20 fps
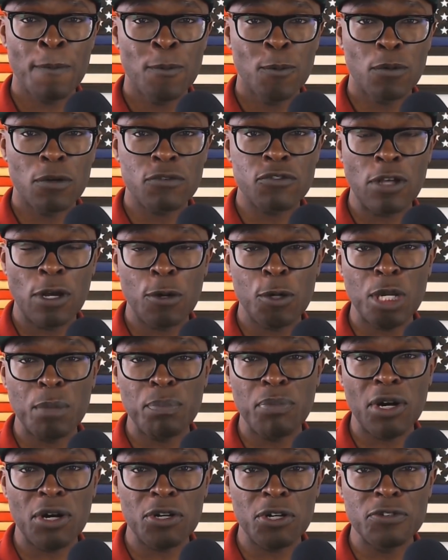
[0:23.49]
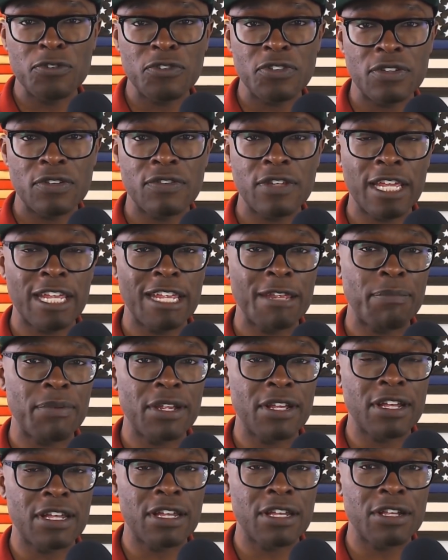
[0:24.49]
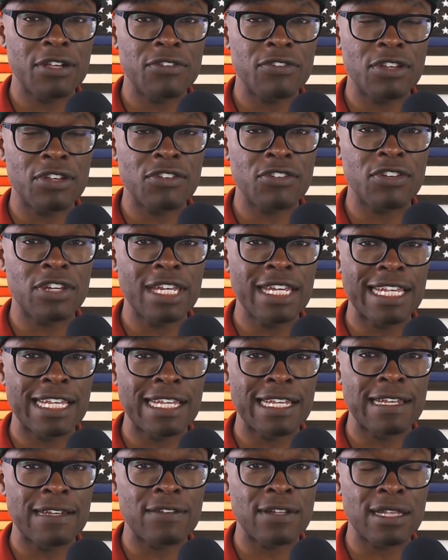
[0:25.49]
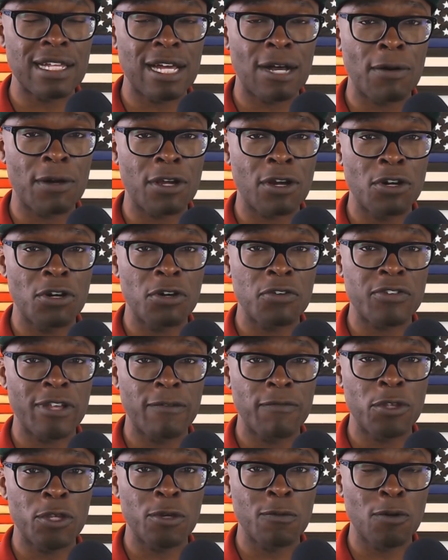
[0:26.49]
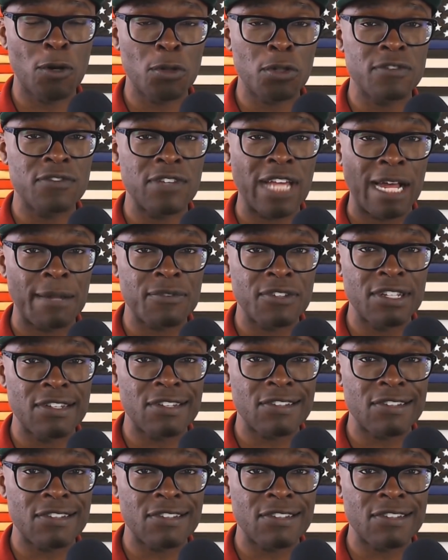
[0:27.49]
We're talking about her today because she is allowing her 7-year-old adopted